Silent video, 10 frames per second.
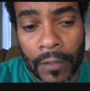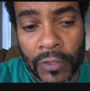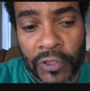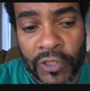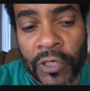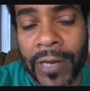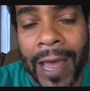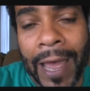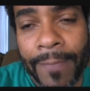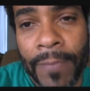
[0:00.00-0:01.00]
Should
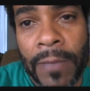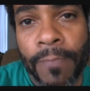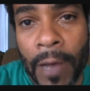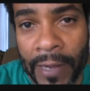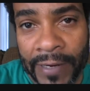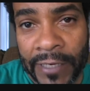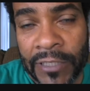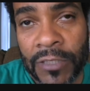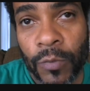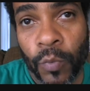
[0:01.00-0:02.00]
I be
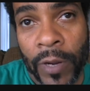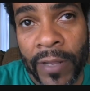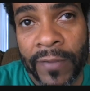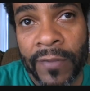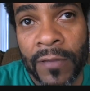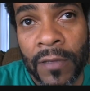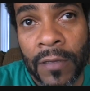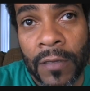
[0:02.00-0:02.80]
punished with